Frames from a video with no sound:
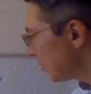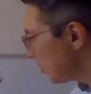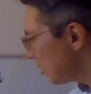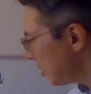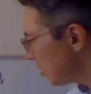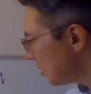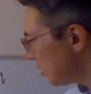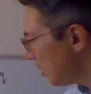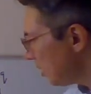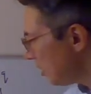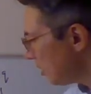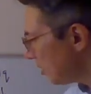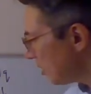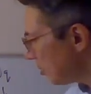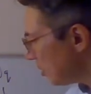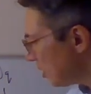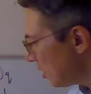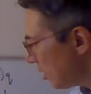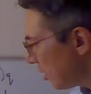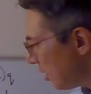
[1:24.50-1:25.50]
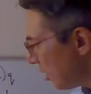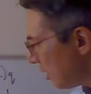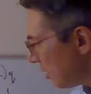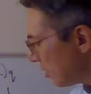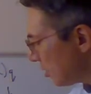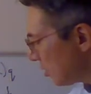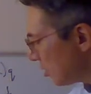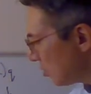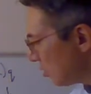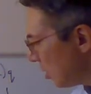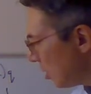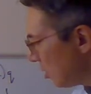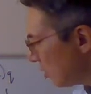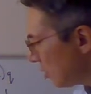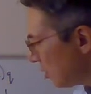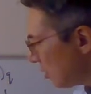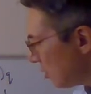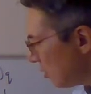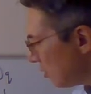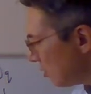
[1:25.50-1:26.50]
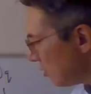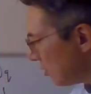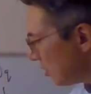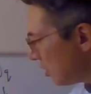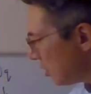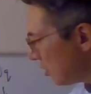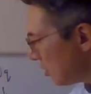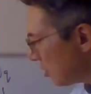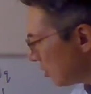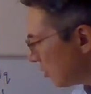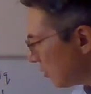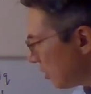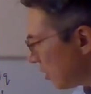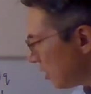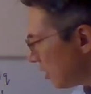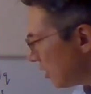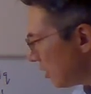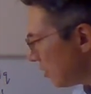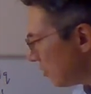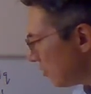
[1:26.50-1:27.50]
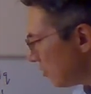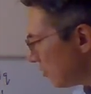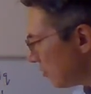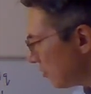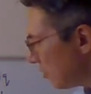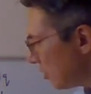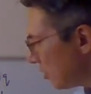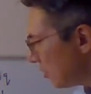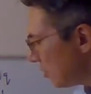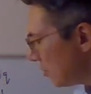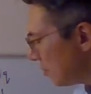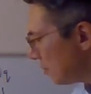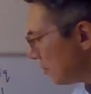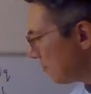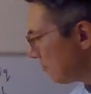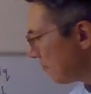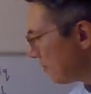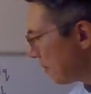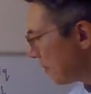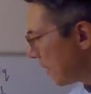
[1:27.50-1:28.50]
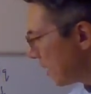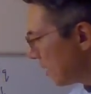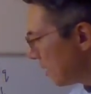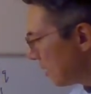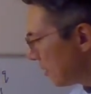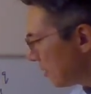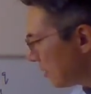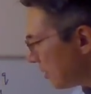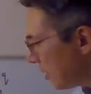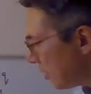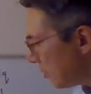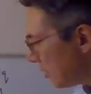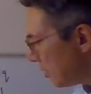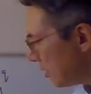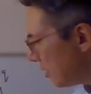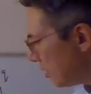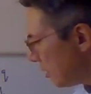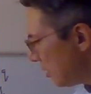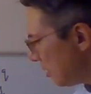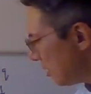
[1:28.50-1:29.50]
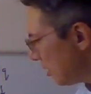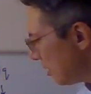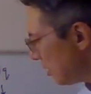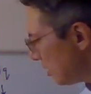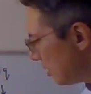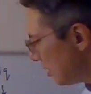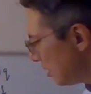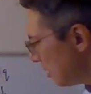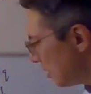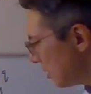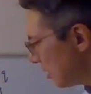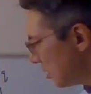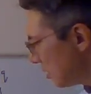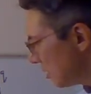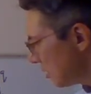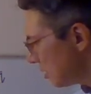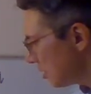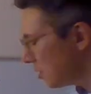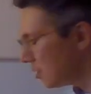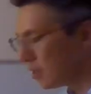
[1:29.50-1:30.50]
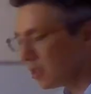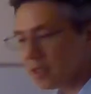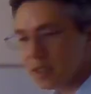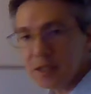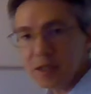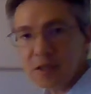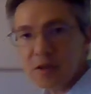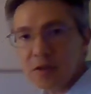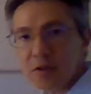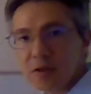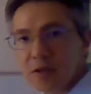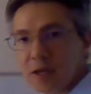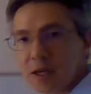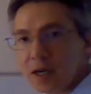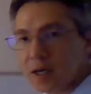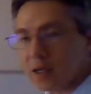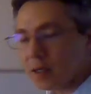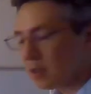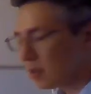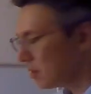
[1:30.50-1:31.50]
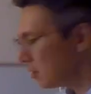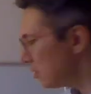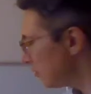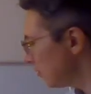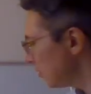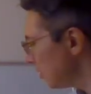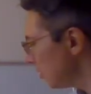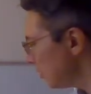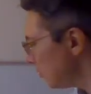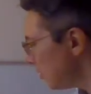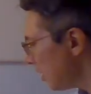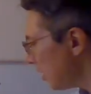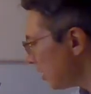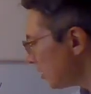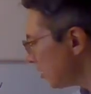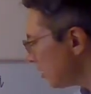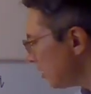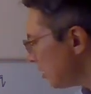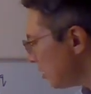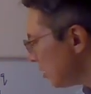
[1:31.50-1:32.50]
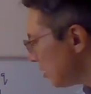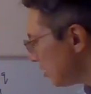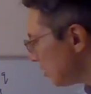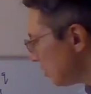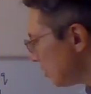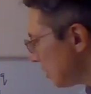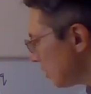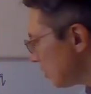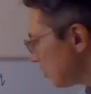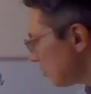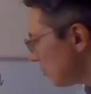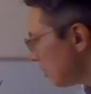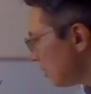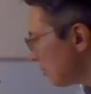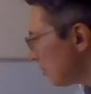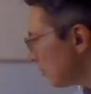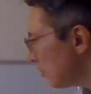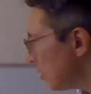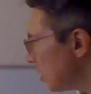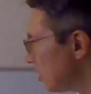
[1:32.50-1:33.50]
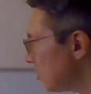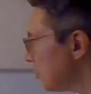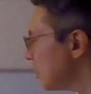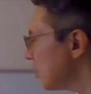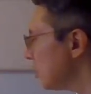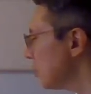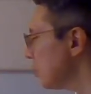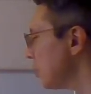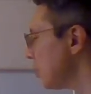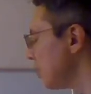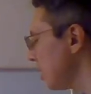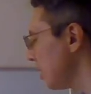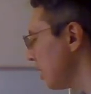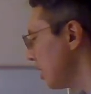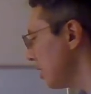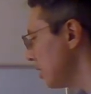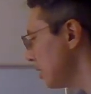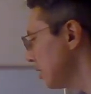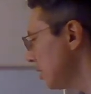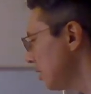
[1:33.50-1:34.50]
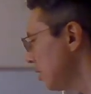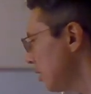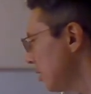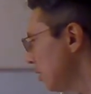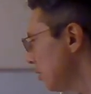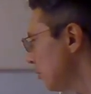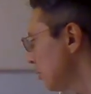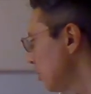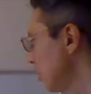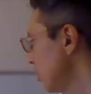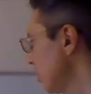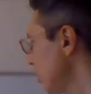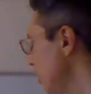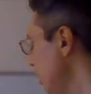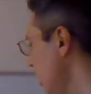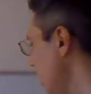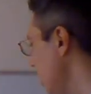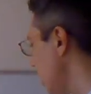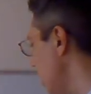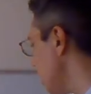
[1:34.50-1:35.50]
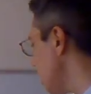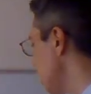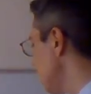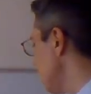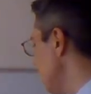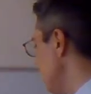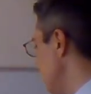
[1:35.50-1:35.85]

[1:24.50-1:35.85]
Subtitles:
Whereas here I'm indicating a small q, which is the quantity of the firm. Now, is this consistent or not? Well, in fact, it is, because remember, what are we looking at? We're looking at